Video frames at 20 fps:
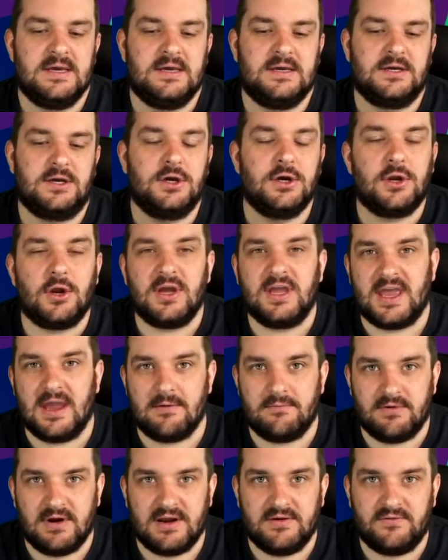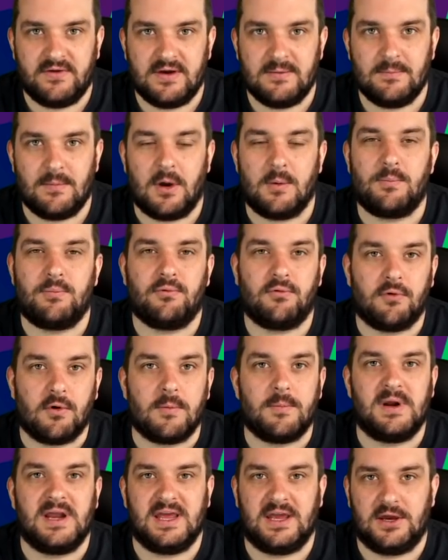could I get rid of him? I
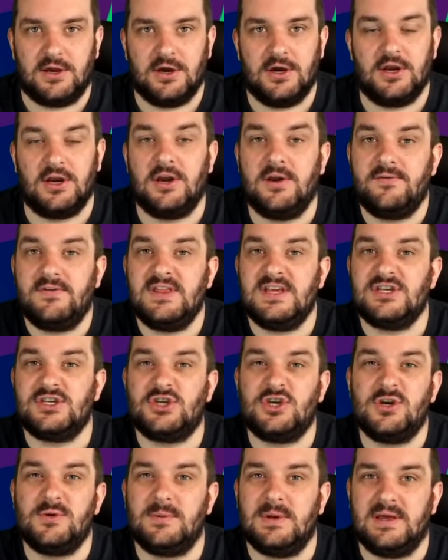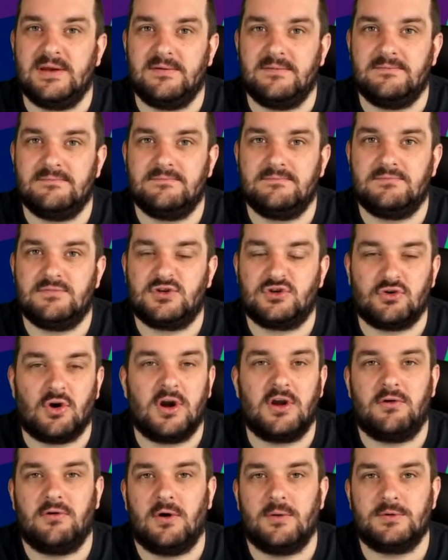probably could. I don't think there's too many
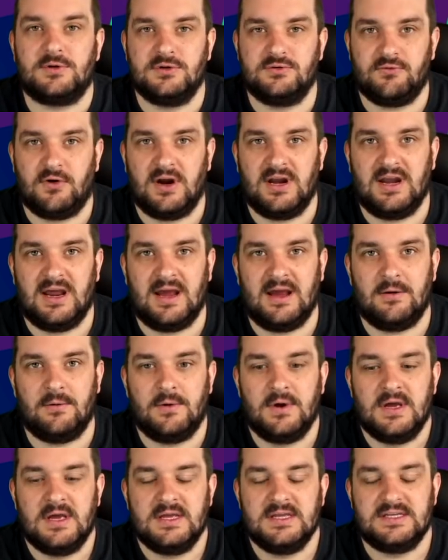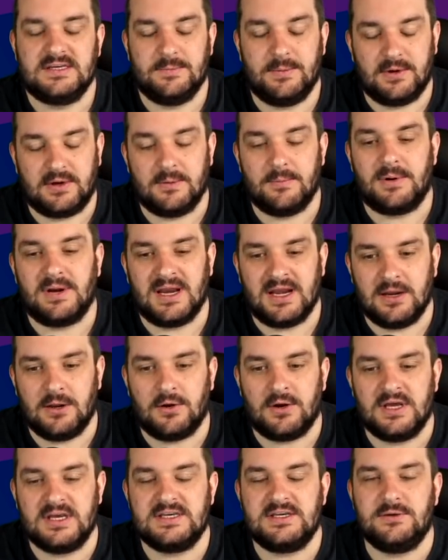striker options right now, to be completely
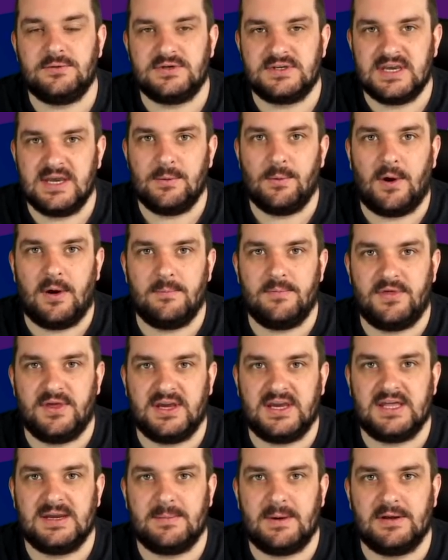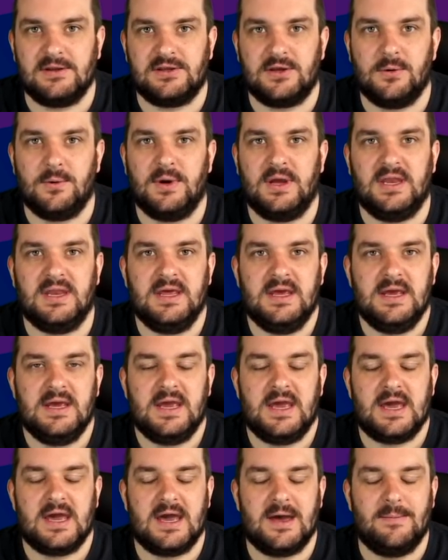honest. You'll see what I'm thinking about doing
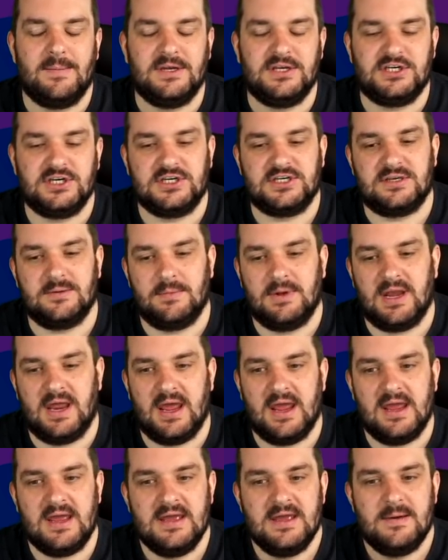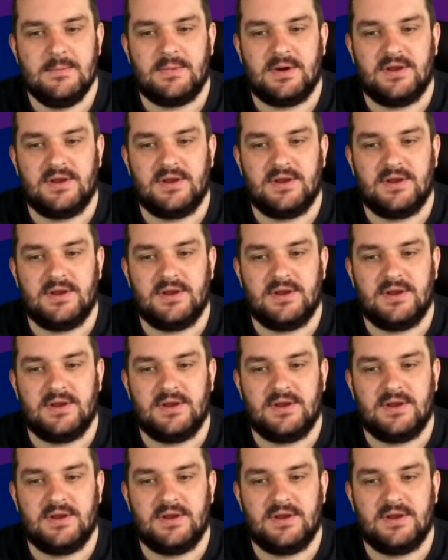in just a minute, but I